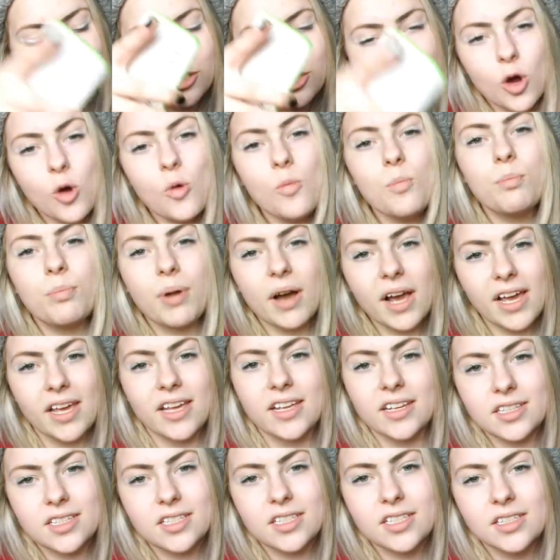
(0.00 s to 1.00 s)
don't bite.
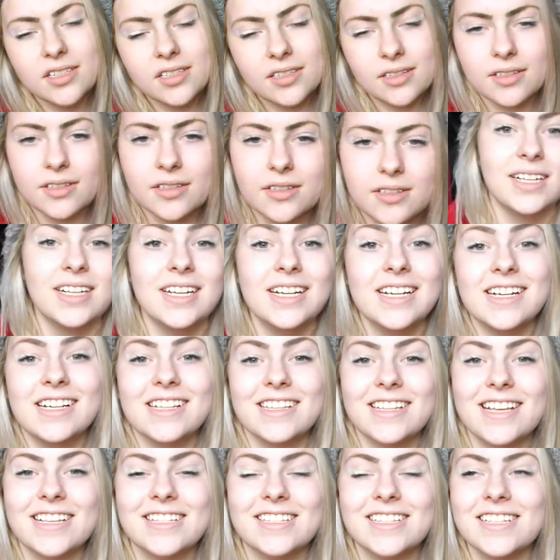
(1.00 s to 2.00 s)

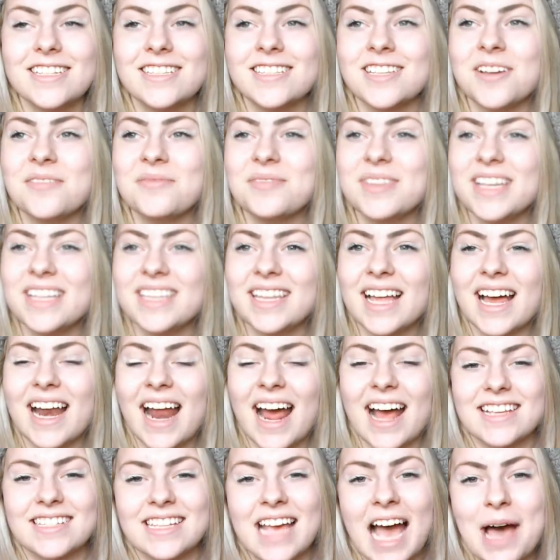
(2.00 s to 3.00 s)
This is something that
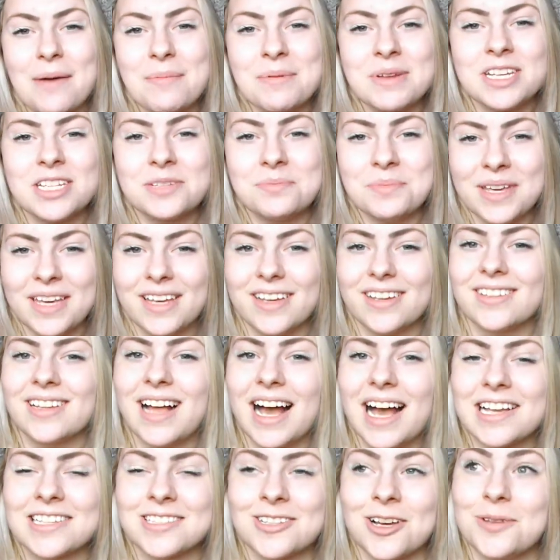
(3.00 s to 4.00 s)
has happened to me in
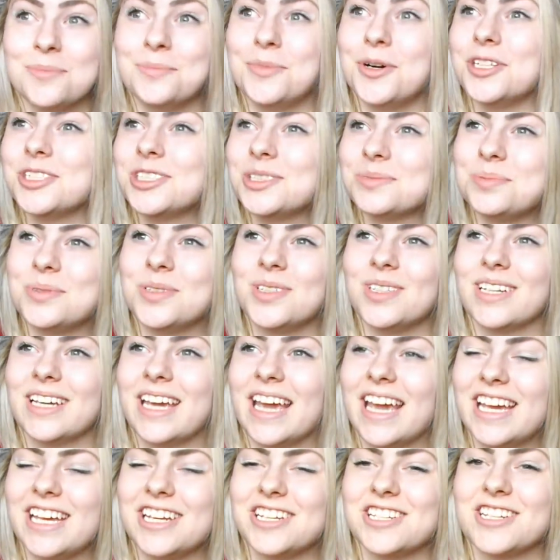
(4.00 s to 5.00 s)
class on multiple
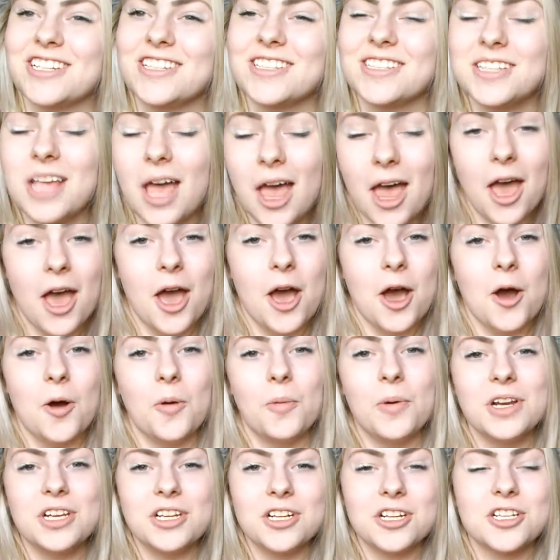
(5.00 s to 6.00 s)
occasions
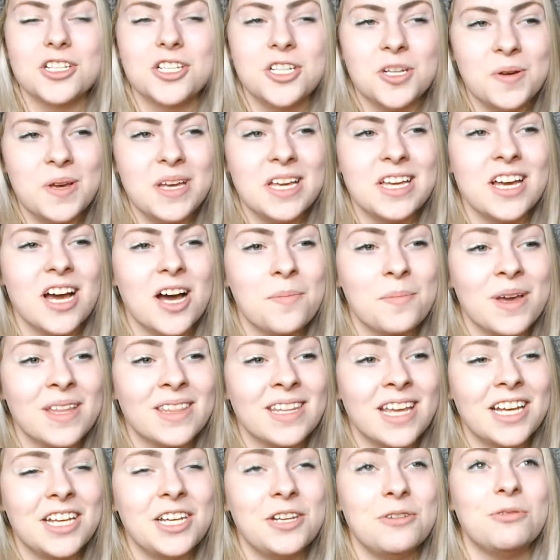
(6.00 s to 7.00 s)
when you're chewing gum
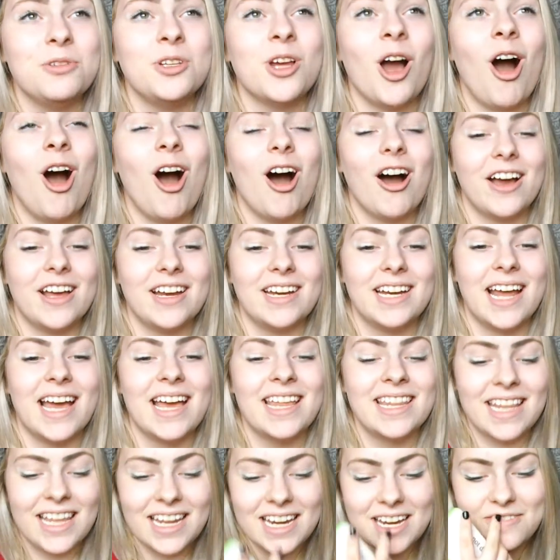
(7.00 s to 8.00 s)
and then you yawn
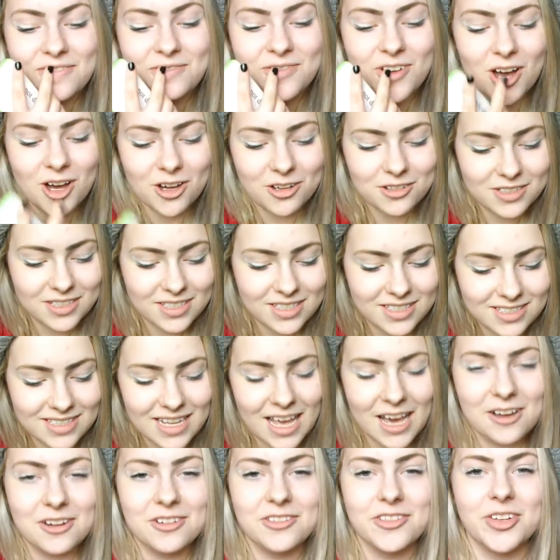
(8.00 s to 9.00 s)
and then it falls
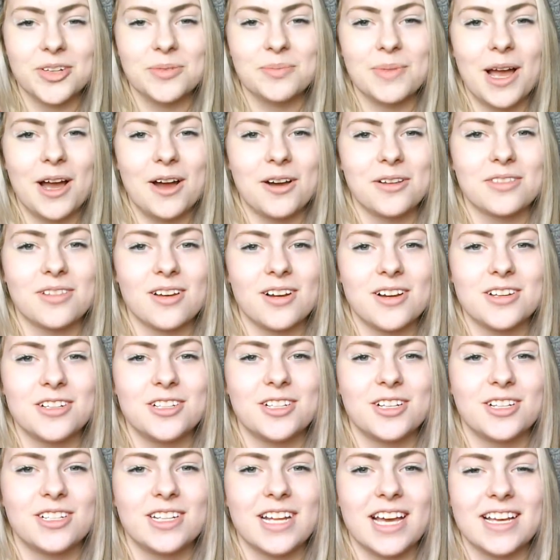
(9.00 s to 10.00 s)
out of your mouth
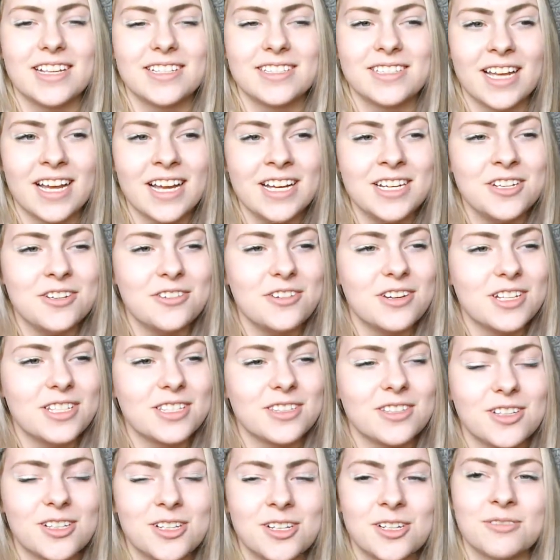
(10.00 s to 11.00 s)
onto your desk and you
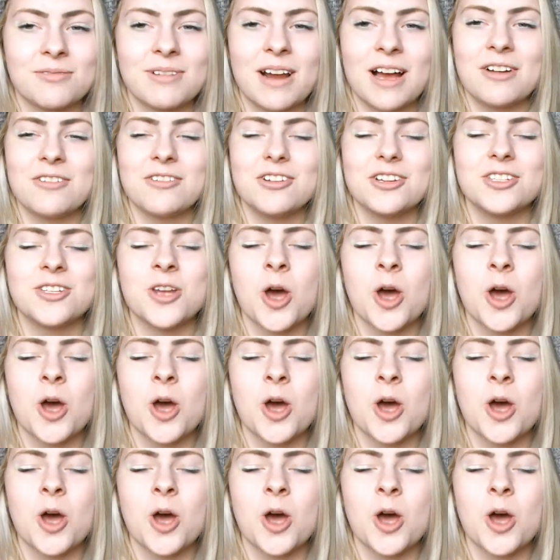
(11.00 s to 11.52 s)
just look around just